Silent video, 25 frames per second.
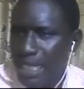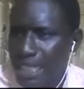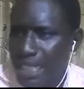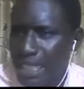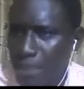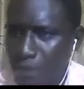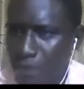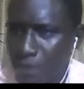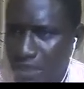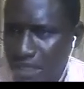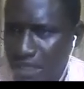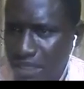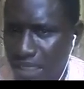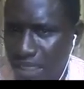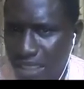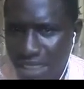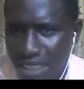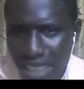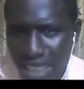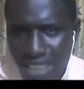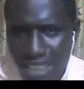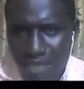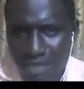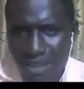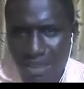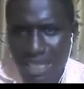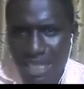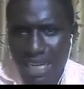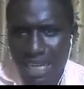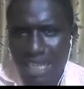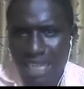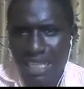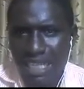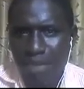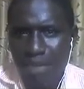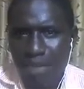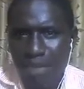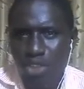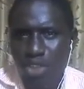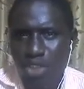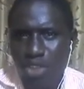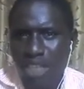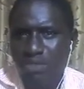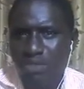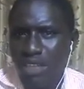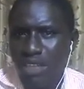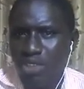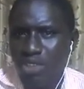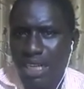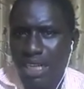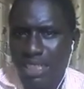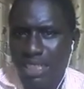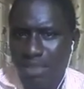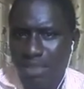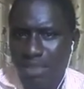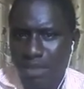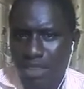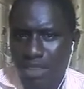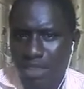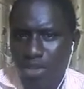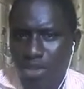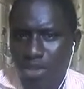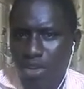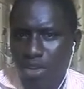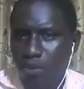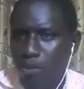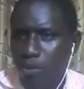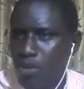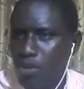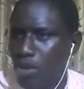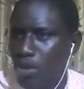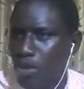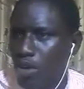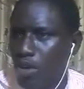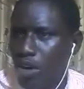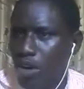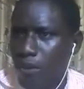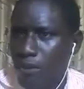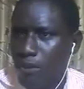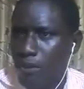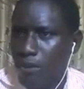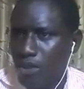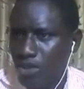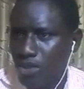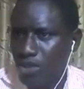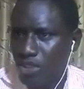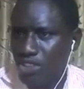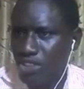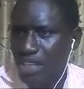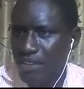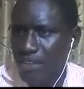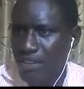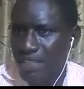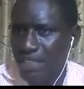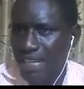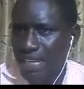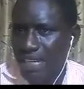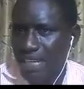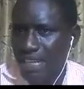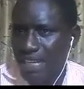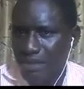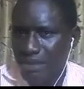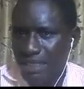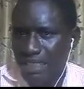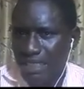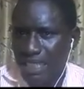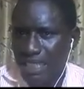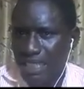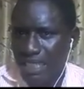NNPC, the agreement can either be joint venture agreement or production sharing agreement.